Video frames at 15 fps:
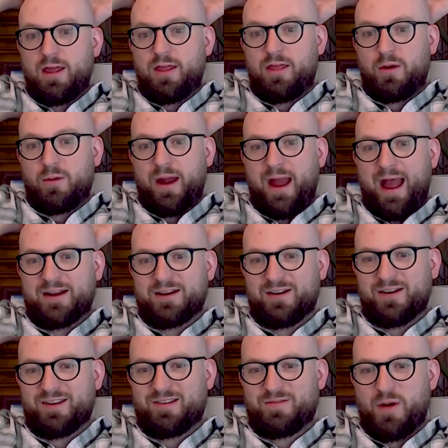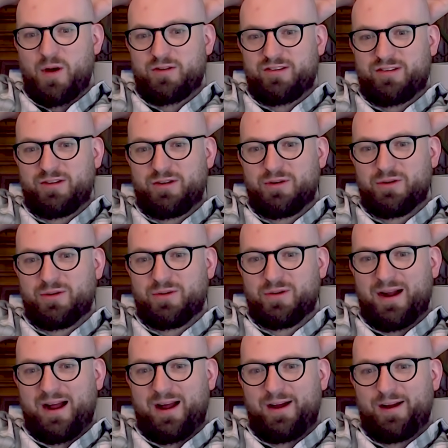the reactor is supposed to
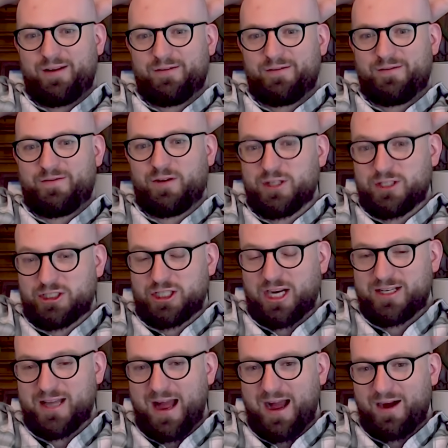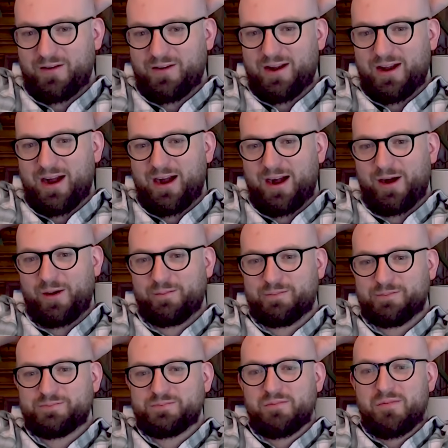fully shut down.
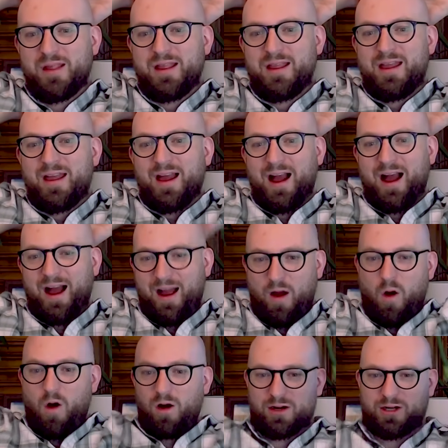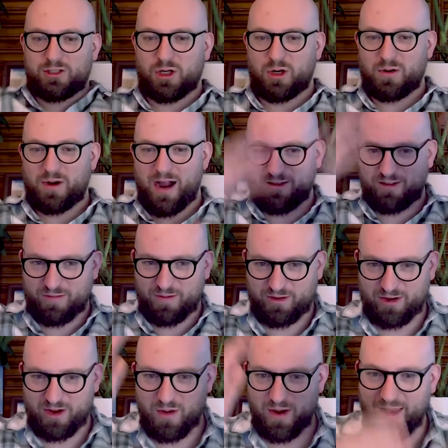All control rods are supposed to
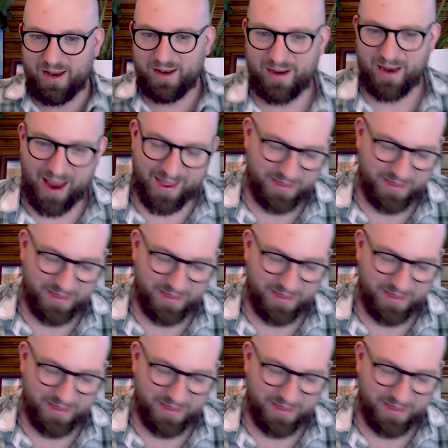go in, I